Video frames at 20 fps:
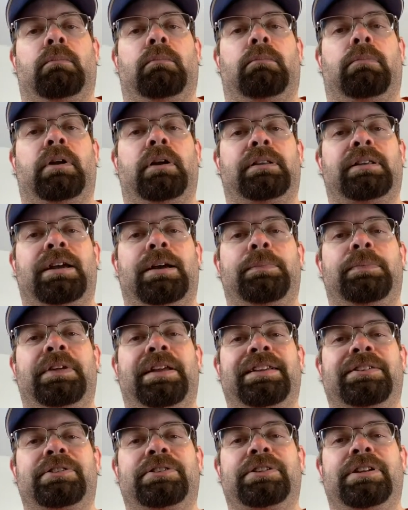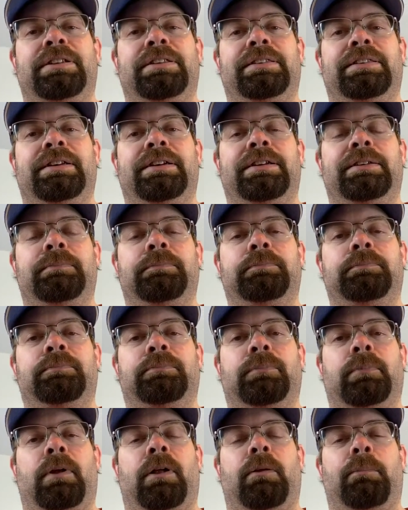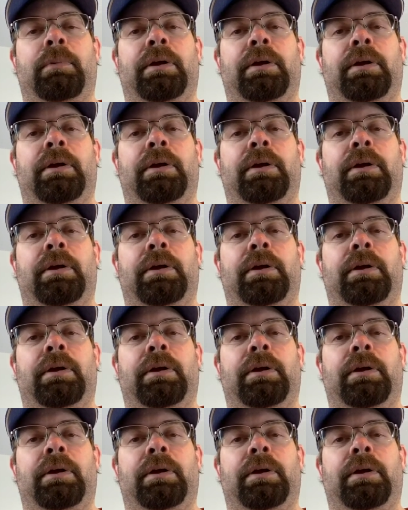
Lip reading: By the time things are said and done, I'll